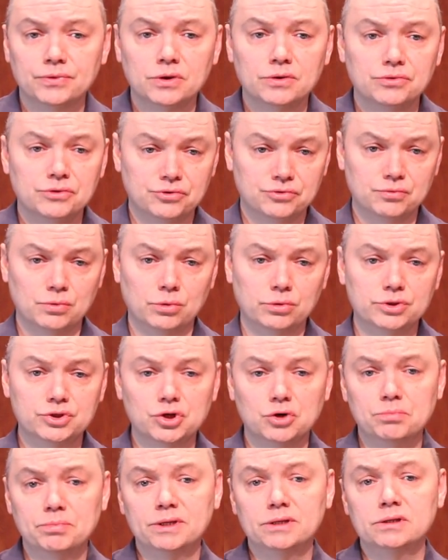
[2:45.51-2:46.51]
The throat is
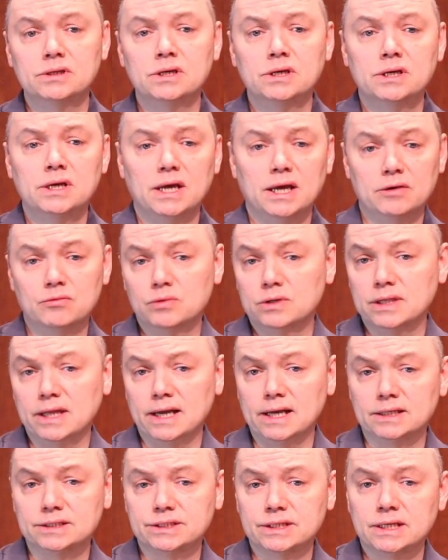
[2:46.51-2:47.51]
open and
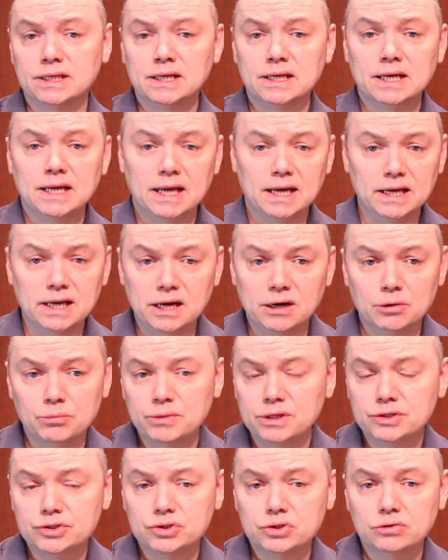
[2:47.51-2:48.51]
relaxed, and air
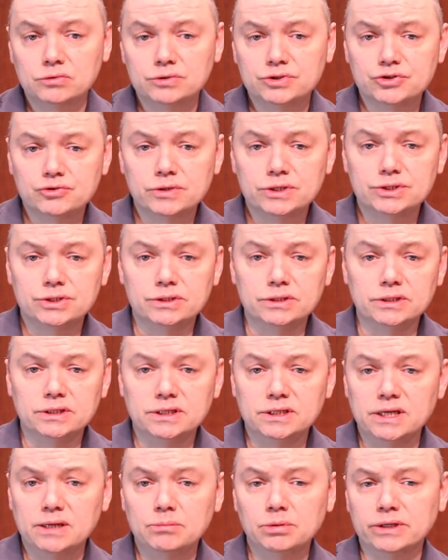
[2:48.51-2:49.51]
meets no restriction,
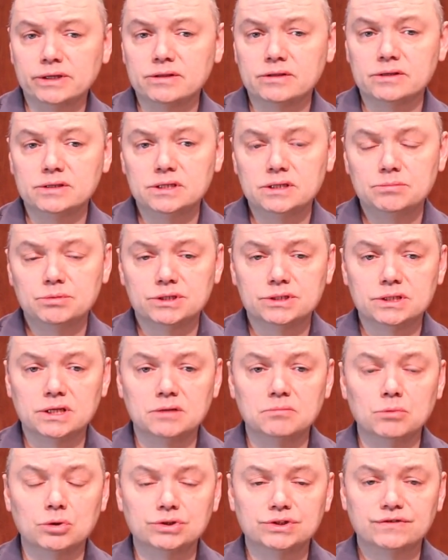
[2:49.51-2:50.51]
enabling the deepest and
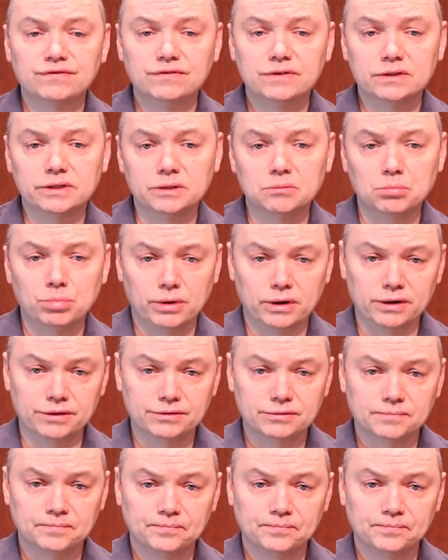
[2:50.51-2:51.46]
most filling breath.